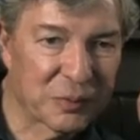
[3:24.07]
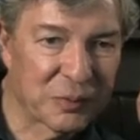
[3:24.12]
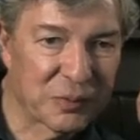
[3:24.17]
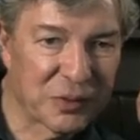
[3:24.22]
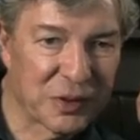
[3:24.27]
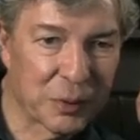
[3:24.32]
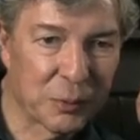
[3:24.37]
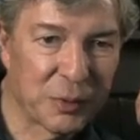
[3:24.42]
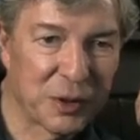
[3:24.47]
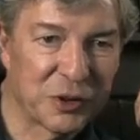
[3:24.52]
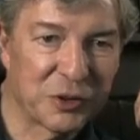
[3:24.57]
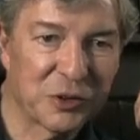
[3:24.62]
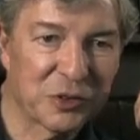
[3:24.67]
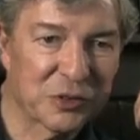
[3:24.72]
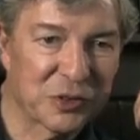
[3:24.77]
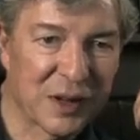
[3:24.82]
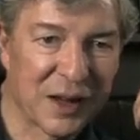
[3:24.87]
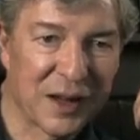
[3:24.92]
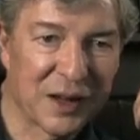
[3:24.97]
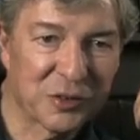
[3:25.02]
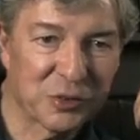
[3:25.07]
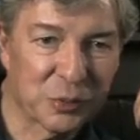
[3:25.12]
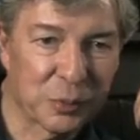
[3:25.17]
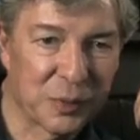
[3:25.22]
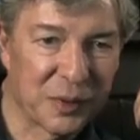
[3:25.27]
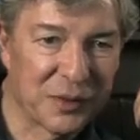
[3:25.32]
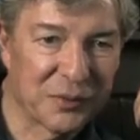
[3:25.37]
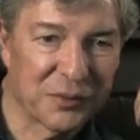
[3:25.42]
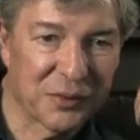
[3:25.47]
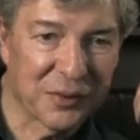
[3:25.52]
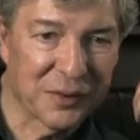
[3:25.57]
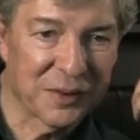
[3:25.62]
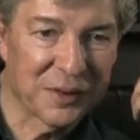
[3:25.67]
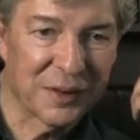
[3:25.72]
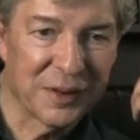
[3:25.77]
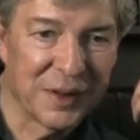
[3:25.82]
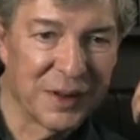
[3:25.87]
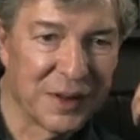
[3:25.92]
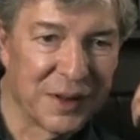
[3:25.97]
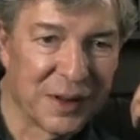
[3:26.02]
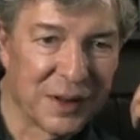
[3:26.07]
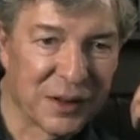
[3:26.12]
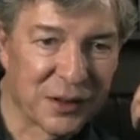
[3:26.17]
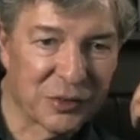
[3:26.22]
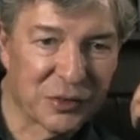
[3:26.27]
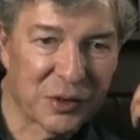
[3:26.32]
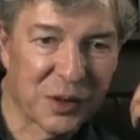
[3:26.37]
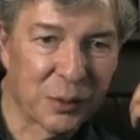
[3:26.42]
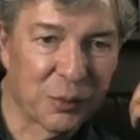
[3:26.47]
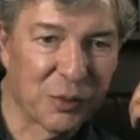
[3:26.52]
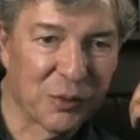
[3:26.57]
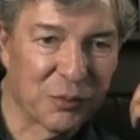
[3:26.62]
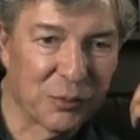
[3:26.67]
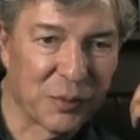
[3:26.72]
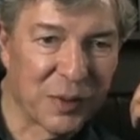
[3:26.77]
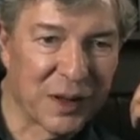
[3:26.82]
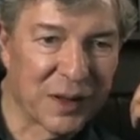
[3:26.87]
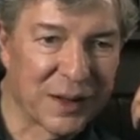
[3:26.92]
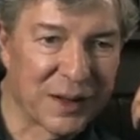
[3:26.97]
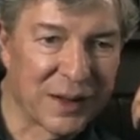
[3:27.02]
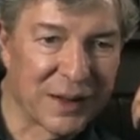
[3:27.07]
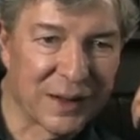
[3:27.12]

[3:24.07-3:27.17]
Someone just asked me for a sum of money,